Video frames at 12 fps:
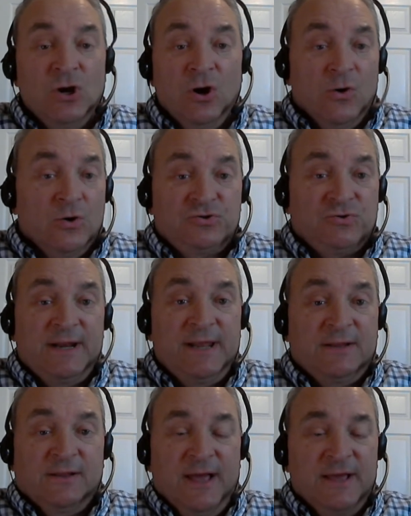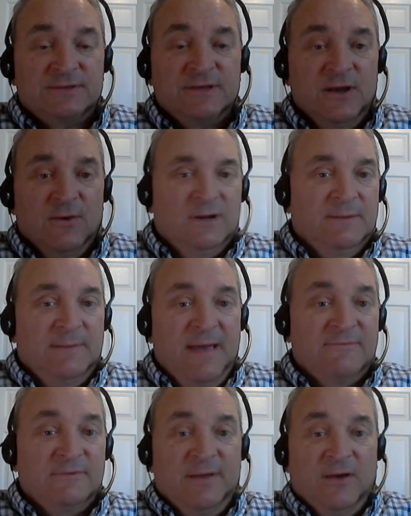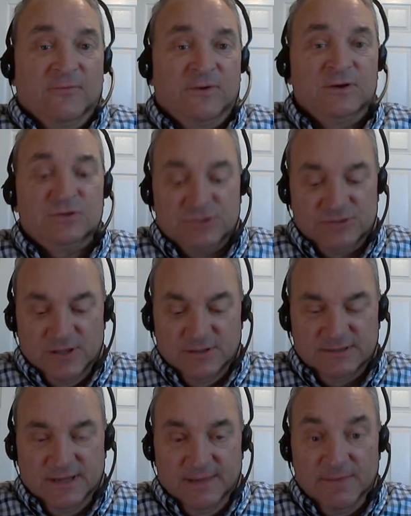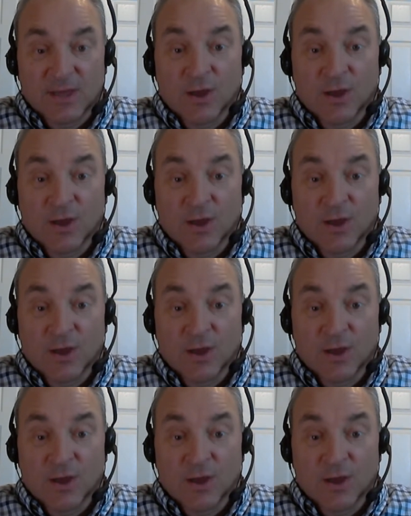or training class when I'm having malfunctions all the time.